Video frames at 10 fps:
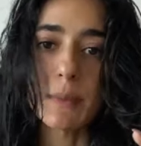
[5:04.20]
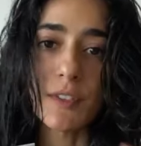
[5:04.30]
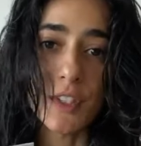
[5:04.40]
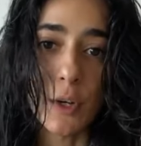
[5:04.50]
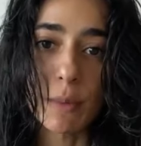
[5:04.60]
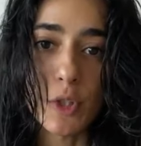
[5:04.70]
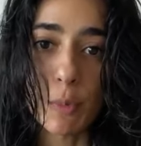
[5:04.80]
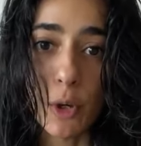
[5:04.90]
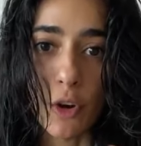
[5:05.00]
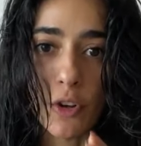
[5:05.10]
types of serums
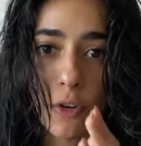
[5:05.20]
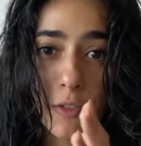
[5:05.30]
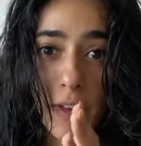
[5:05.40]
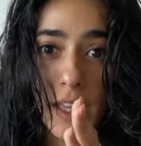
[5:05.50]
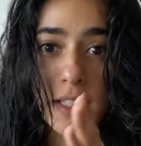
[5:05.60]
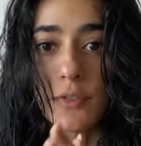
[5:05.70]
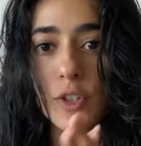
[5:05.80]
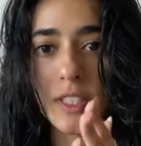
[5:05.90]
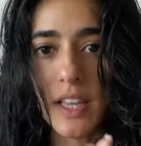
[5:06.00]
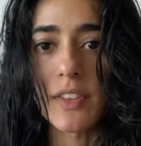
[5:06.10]
you put on your face
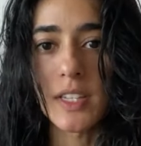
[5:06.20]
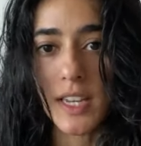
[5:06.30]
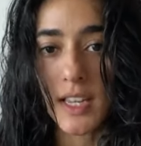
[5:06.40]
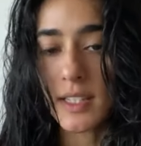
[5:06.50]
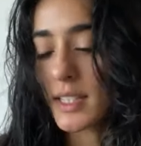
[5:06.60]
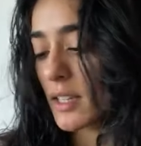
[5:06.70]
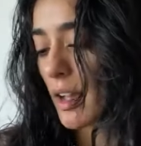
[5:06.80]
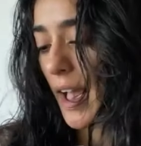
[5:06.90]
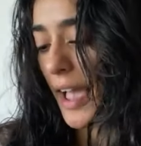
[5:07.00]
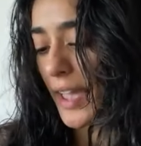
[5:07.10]
for seven days
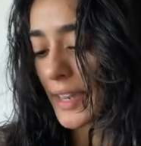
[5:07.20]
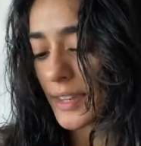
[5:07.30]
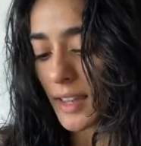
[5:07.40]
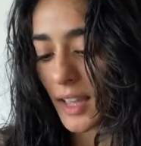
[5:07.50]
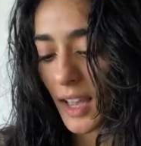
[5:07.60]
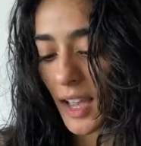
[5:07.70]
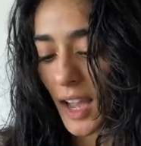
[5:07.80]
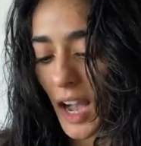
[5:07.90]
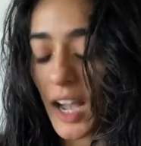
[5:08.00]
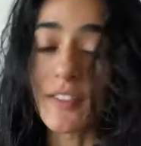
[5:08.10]
and
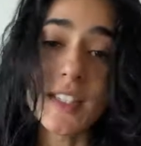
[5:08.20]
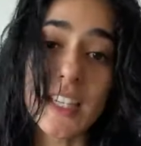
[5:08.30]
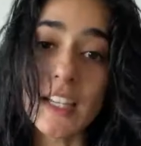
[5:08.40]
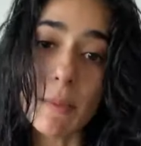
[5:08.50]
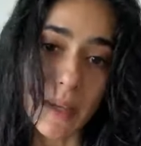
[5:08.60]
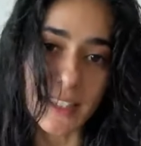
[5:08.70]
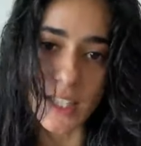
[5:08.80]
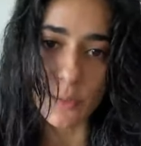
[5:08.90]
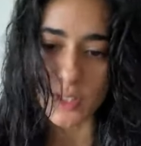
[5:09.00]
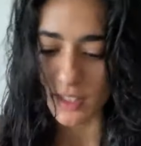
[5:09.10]
i've seen
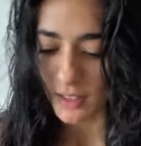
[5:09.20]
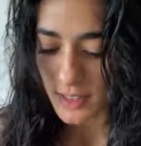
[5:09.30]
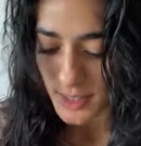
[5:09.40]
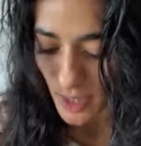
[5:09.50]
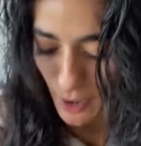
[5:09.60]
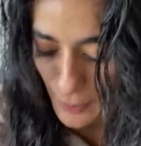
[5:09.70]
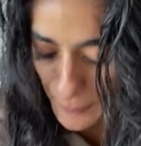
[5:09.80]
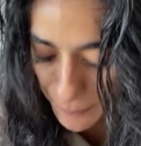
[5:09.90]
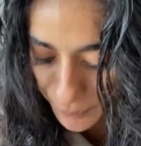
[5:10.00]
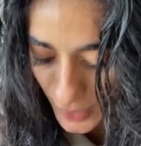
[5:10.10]
amazing results
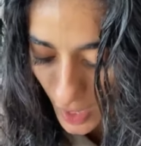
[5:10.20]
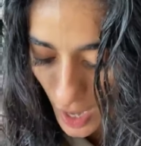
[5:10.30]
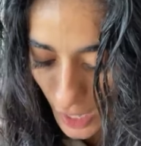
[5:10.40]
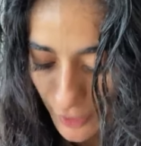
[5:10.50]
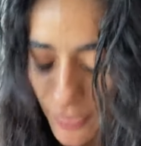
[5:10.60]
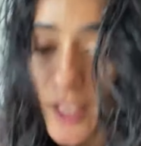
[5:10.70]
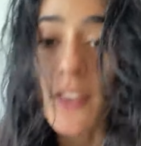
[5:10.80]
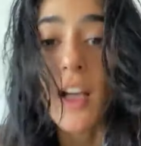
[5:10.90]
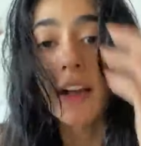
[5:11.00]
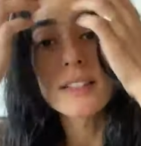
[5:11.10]
um, i
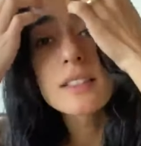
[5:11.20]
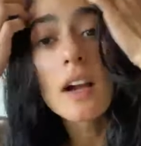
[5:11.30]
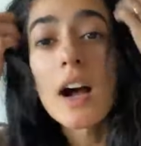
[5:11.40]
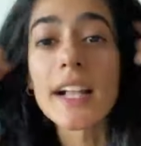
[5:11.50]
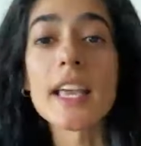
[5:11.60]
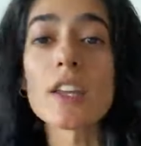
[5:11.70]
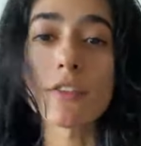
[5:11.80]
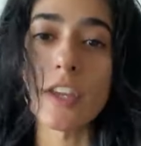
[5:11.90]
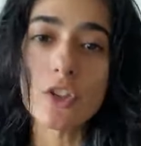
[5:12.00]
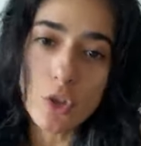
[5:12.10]
think that i get a
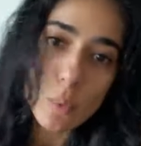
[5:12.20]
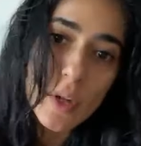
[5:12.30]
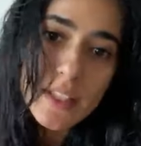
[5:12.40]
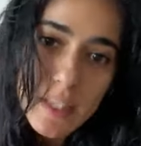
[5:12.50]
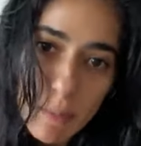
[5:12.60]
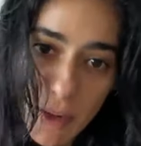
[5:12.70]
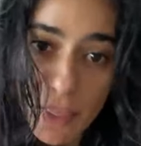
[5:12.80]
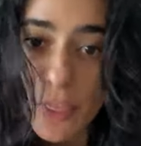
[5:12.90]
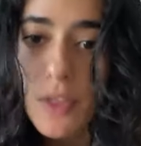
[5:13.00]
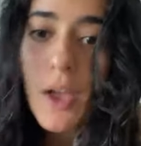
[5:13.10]
facial once a
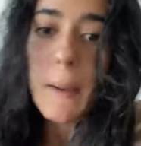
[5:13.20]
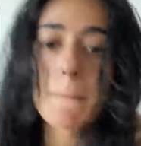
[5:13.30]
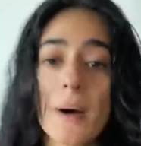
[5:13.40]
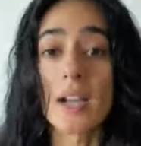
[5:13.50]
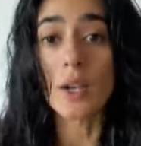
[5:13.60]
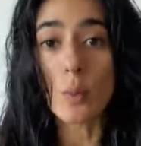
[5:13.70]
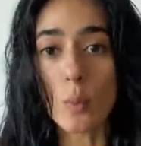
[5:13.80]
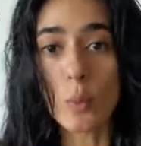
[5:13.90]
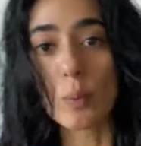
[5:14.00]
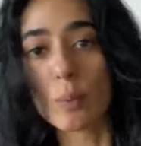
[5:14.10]
month but